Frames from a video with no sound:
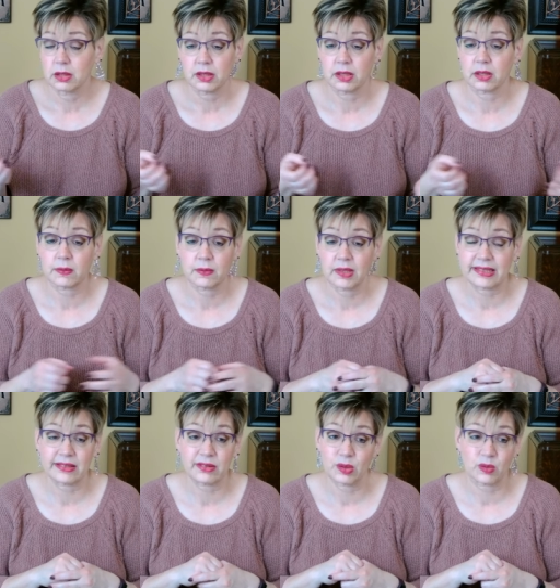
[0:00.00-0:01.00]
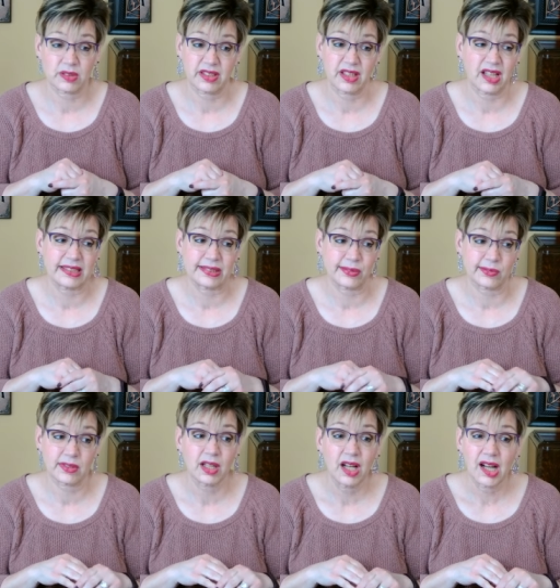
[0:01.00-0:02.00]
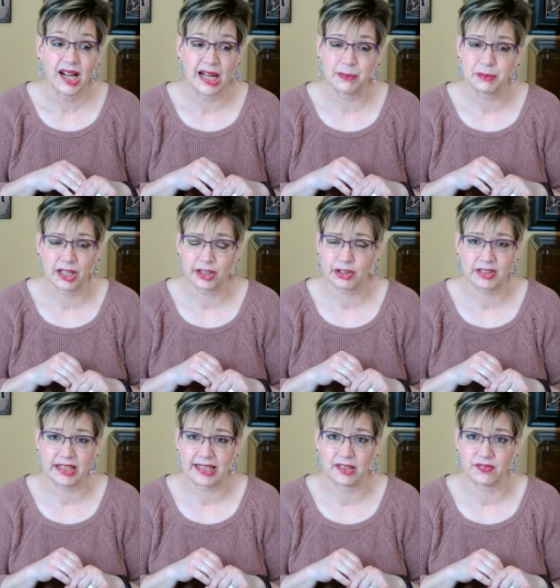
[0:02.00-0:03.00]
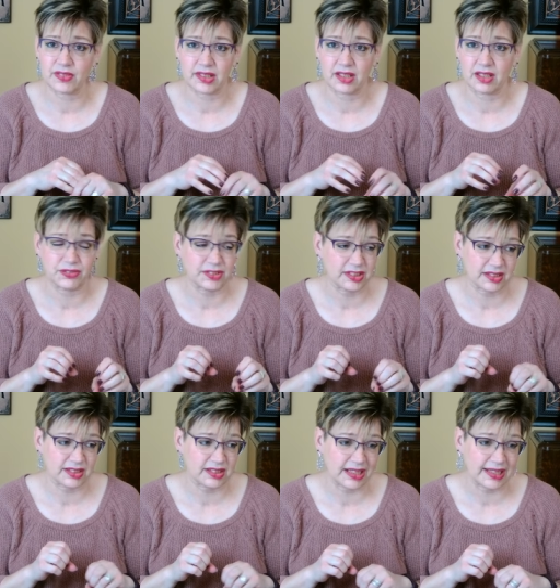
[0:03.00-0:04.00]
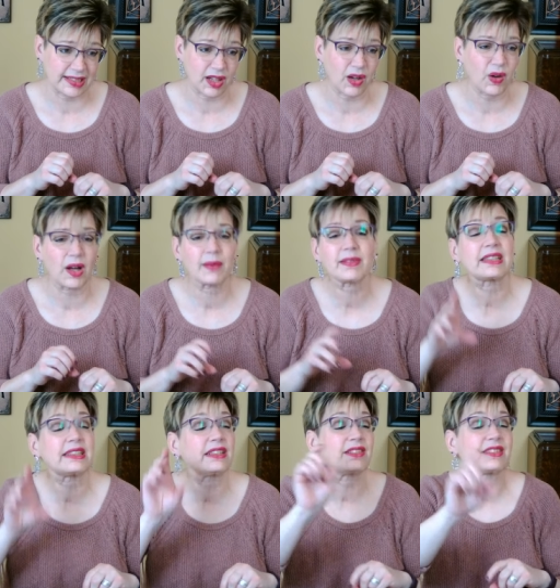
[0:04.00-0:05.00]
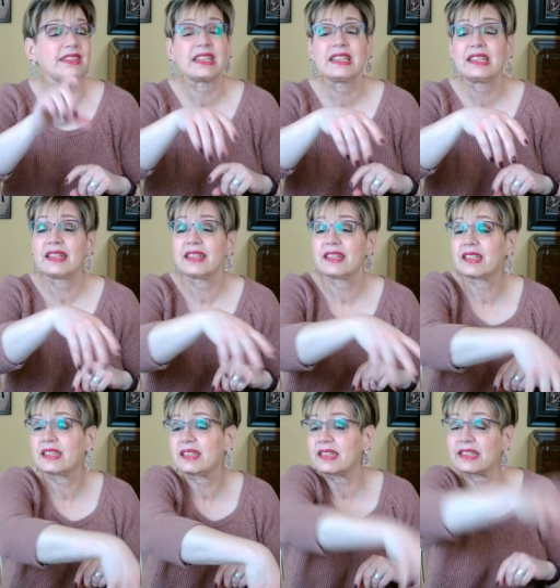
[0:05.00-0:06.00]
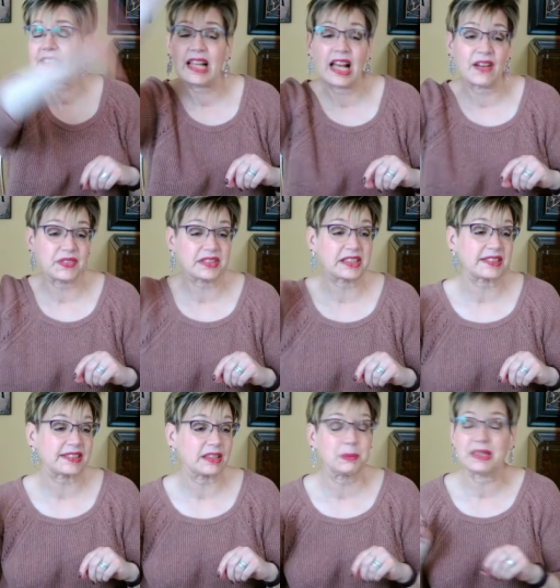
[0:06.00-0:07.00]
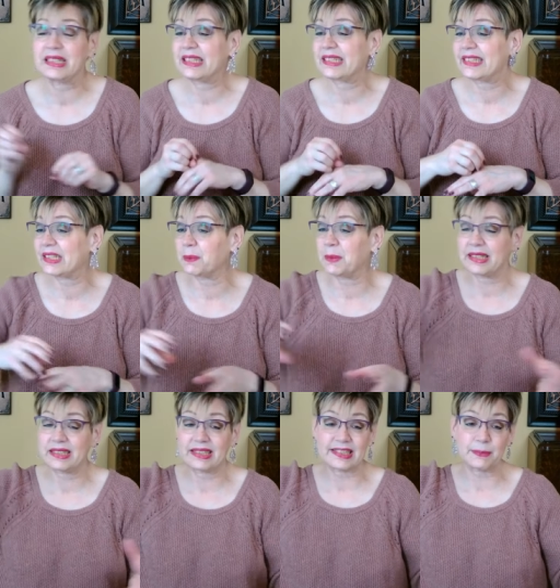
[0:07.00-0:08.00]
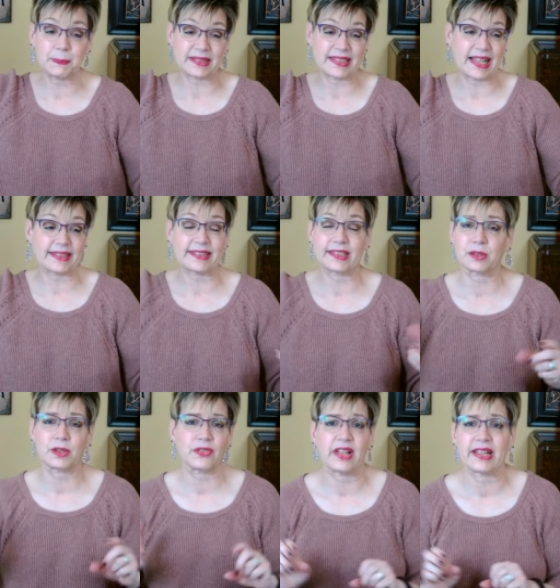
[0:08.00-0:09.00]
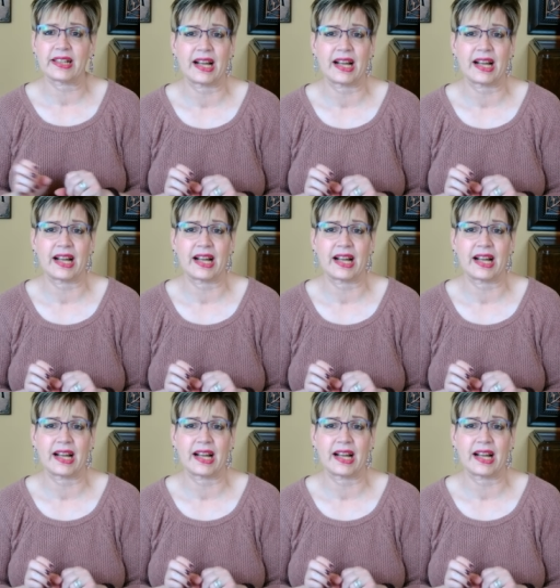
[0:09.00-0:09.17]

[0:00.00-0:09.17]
You know, I don't know. I don't. I'm not creative enough to say, oh, I'm going to use this half a dozen minis to make this spectacular thing.